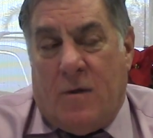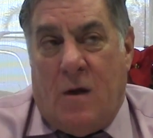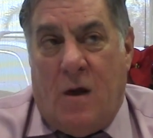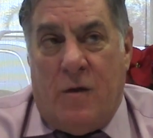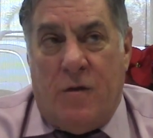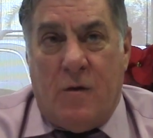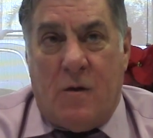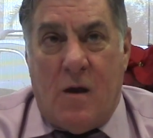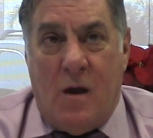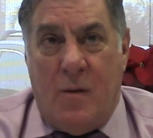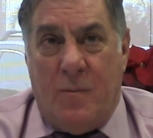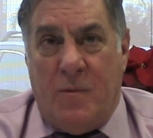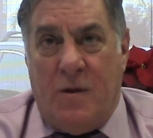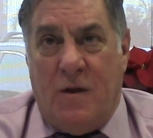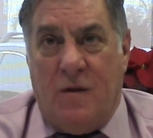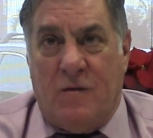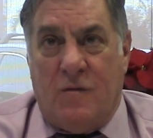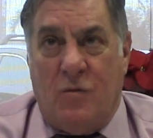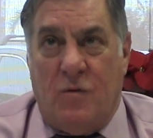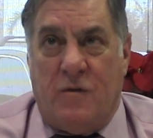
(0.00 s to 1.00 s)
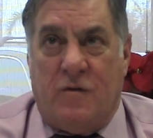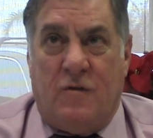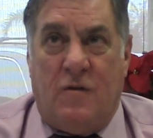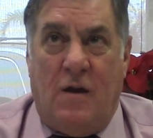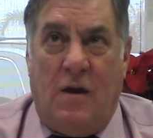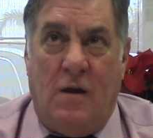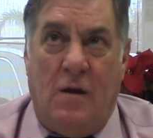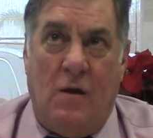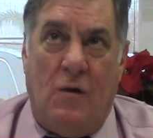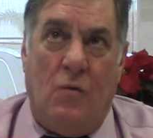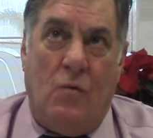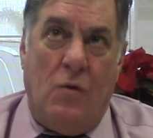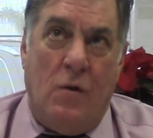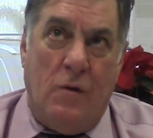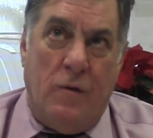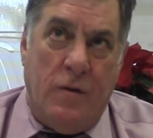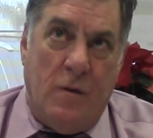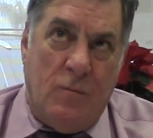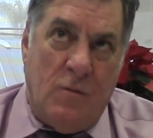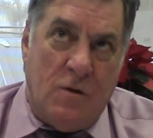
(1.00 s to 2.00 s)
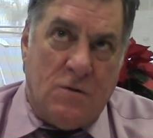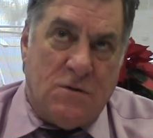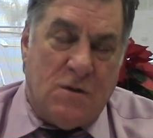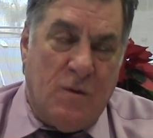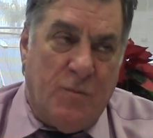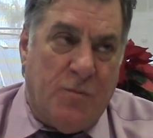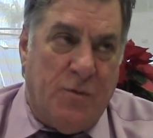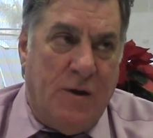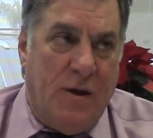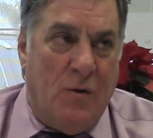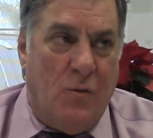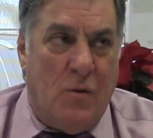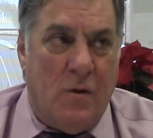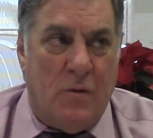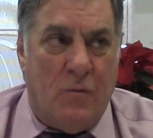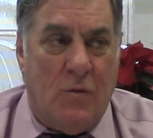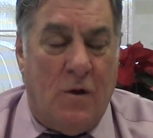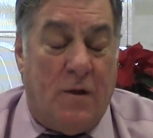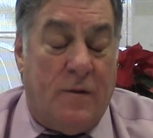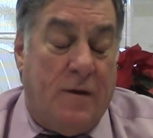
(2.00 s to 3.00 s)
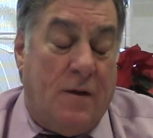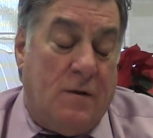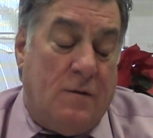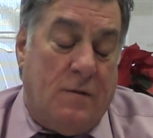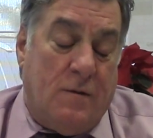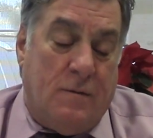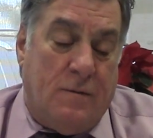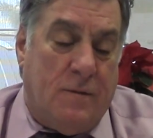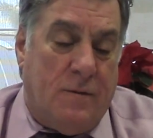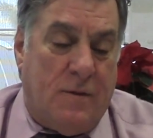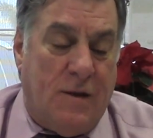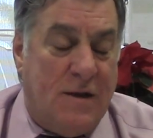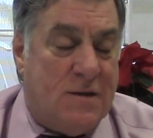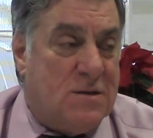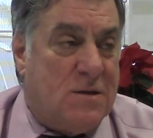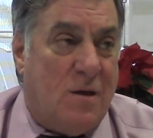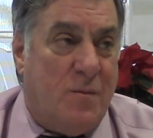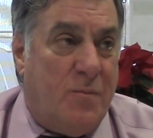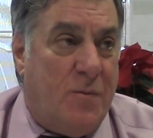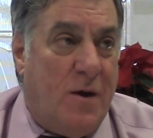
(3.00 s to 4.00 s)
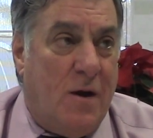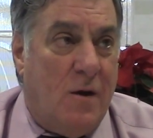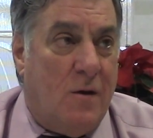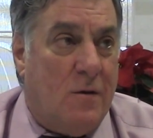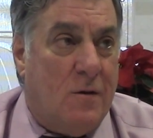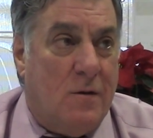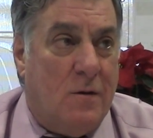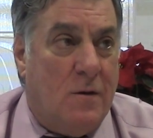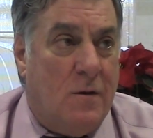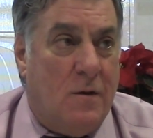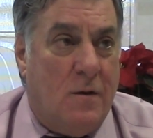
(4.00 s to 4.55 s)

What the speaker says: Other companies will say, you know, we're the most complete. Well, then let's compare.